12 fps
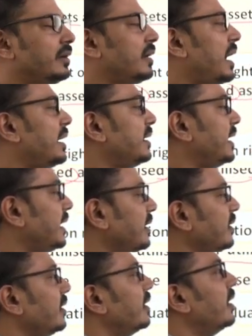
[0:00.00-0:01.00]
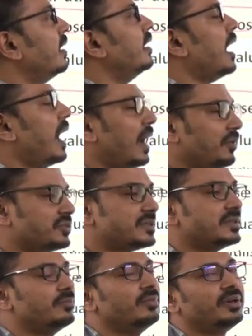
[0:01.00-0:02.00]
and then have
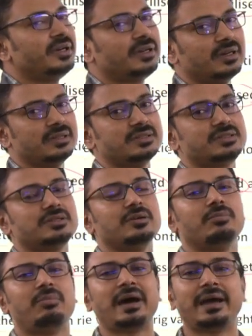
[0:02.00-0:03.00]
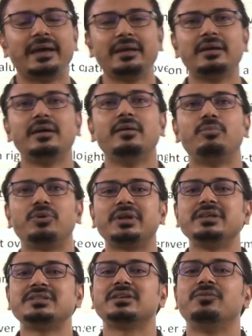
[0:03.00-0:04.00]
some returns by
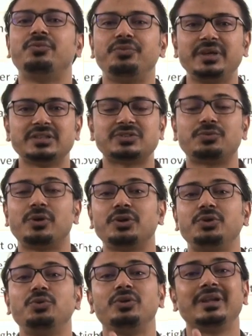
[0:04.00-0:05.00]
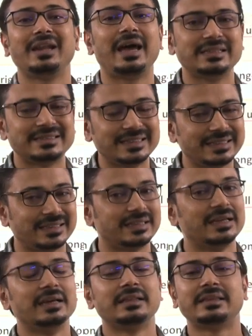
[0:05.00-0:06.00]
putting some fees for
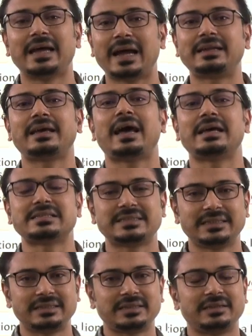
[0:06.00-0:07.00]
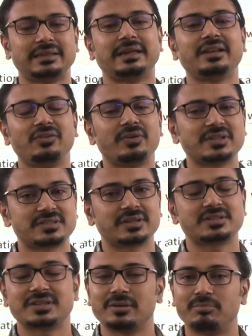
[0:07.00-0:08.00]
utilizing that asset, that
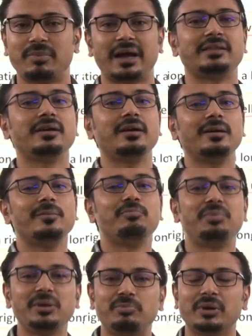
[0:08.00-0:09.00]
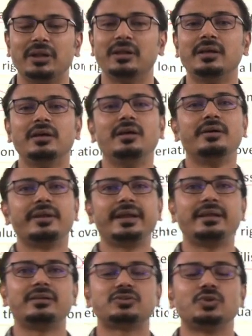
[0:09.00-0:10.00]
infrastructure by the people,
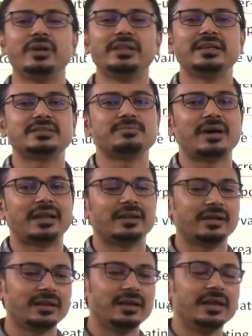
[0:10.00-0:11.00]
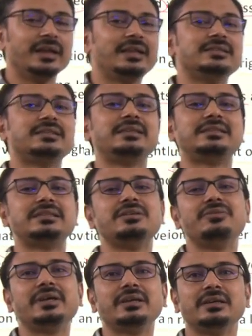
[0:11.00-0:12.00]
right? So in this manner, it is
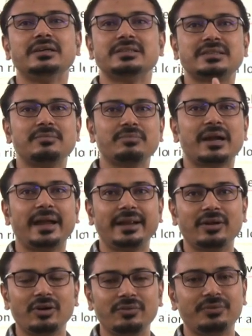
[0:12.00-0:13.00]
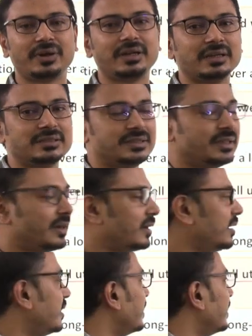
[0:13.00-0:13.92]
receiving some kind of returns here.